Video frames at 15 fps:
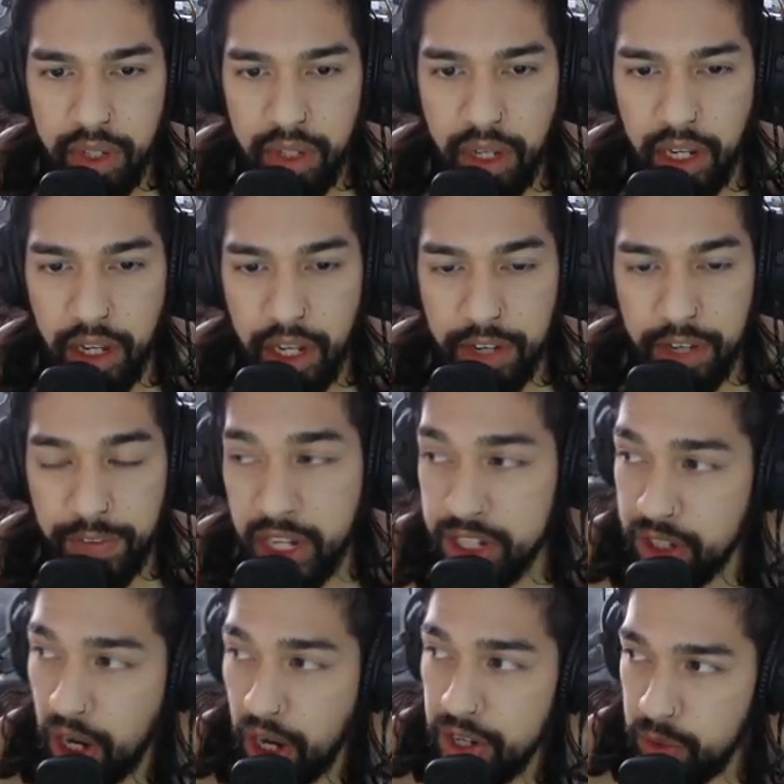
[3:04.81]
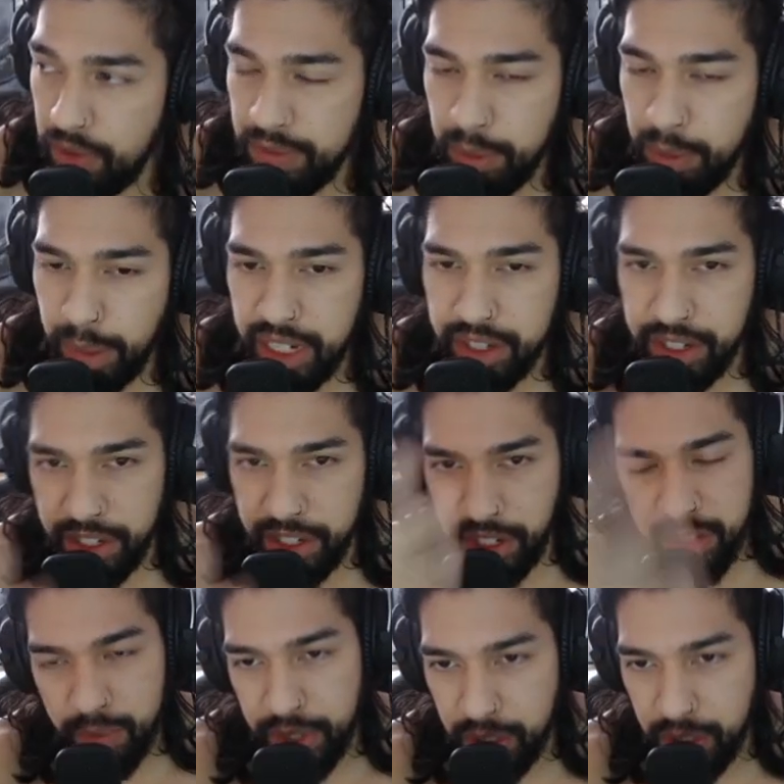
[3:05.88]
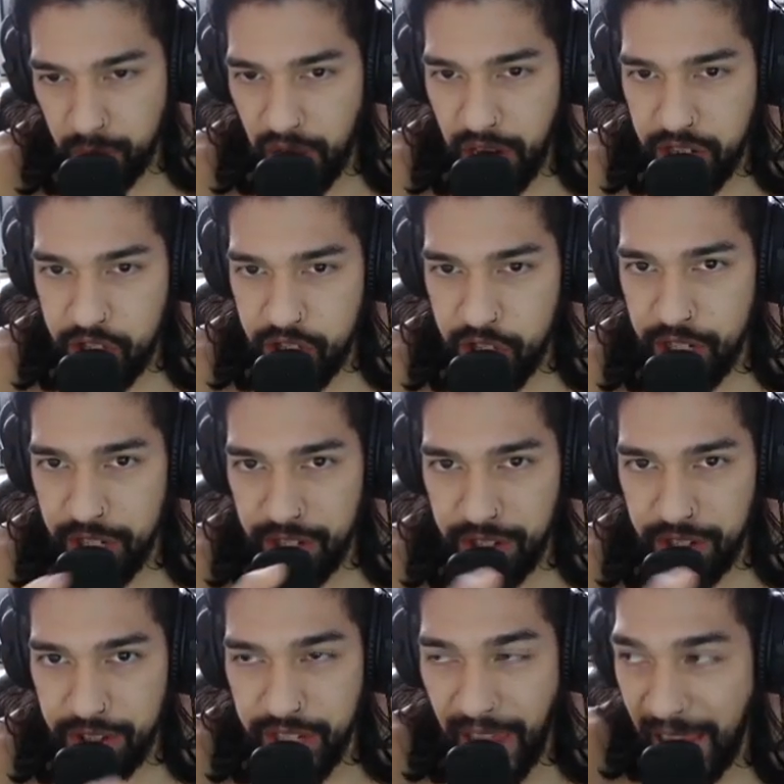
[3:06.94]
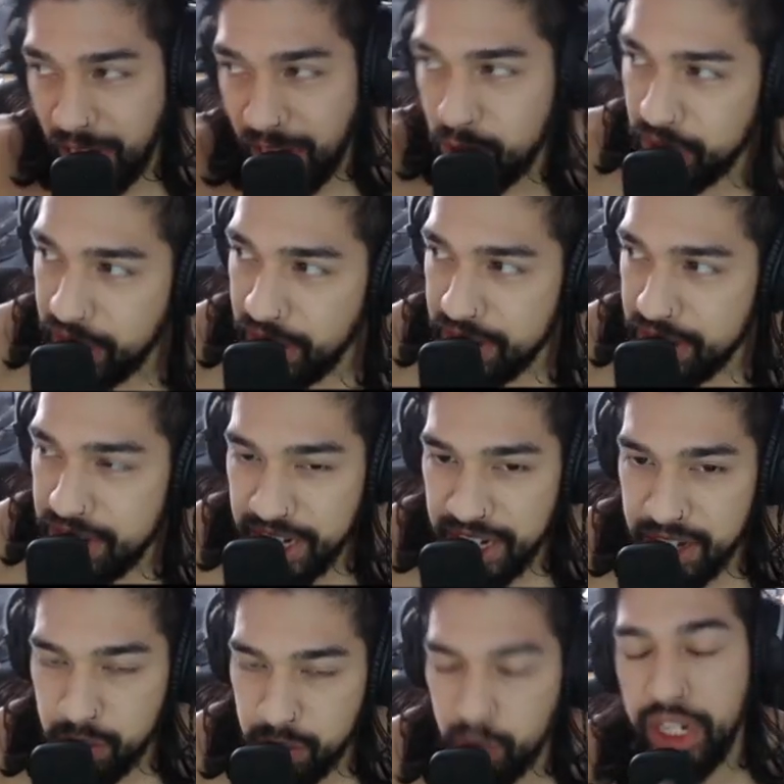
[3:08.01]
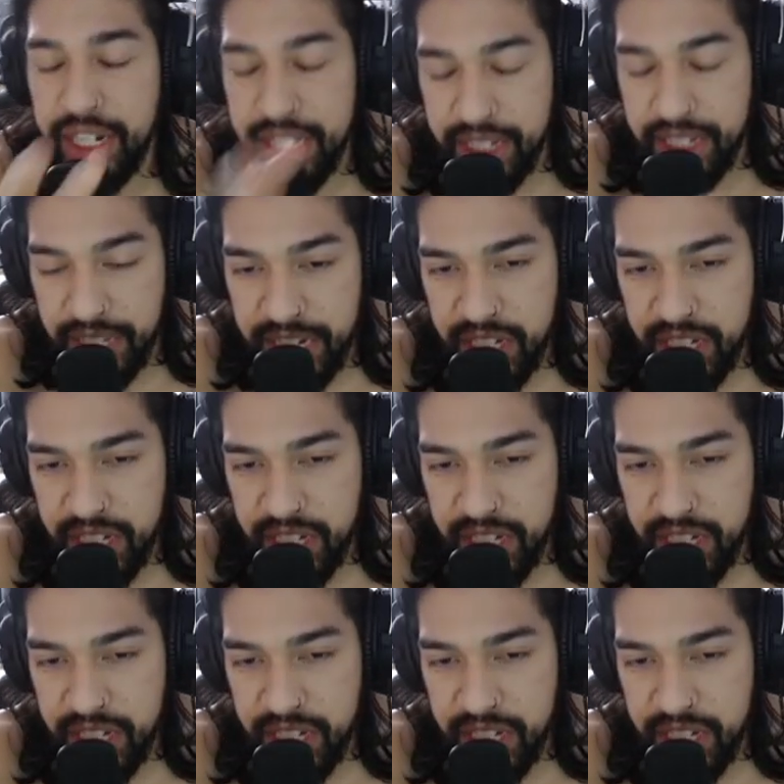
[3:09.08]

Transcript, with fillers: Uh, and if you guys uh, do have the beta and you guys want to watch the actual cutscenes, or I guess these